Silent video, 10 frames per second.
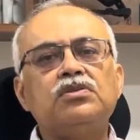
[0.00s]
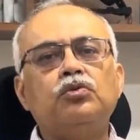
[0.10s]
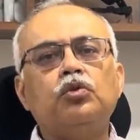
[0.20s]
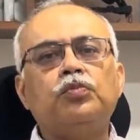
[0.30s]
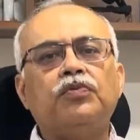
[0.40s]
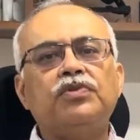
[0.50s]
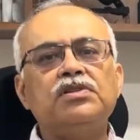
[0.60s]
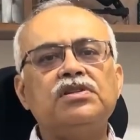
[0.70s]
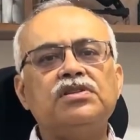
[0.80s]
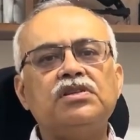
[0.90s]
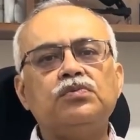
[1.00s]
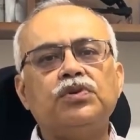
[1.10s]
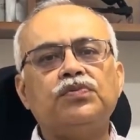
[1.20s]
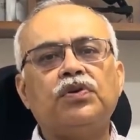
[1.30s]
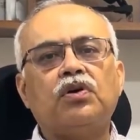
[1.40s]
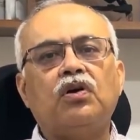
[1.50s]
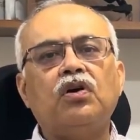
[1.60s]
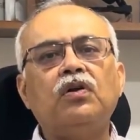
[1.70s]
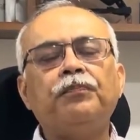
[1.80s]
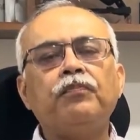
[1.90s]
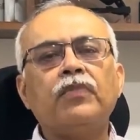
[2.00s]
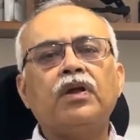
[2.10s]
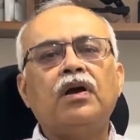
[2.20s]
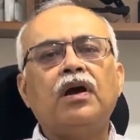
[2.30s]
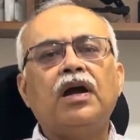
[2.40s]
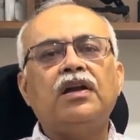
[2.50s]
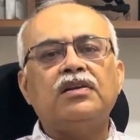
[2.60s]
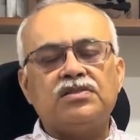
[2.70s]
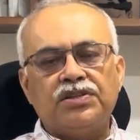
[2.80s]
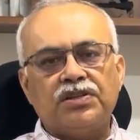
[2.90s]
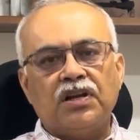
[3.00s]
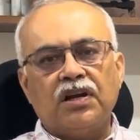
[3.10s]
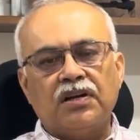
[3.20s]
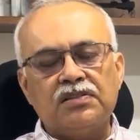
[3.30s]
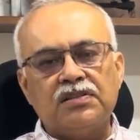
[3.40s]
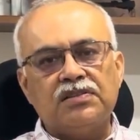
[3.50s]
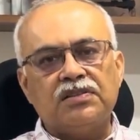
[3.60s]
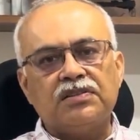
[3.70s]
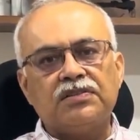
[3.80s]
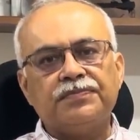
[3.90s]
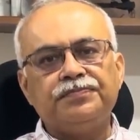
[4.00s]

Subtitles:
group of diseases, which we call interstitial lung diseases.